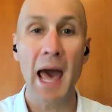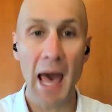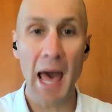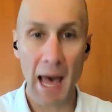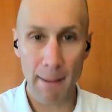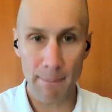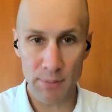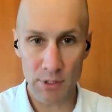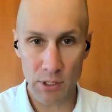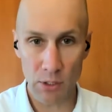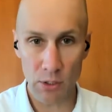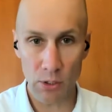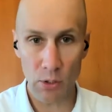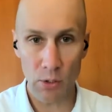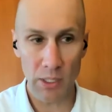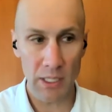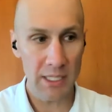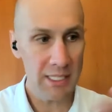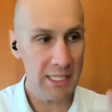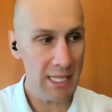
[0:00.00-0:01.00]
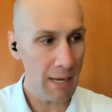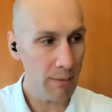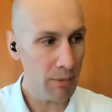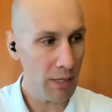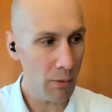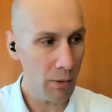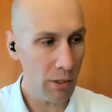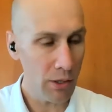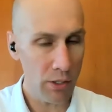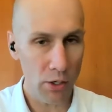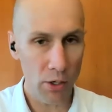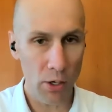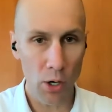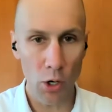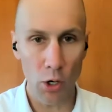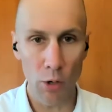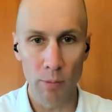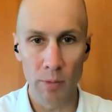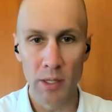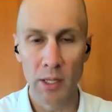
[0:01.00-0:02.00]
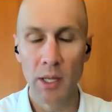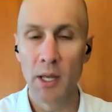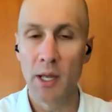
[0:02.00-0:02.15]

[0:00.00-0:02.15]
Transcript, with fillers: Absolutely. Same thing with your home.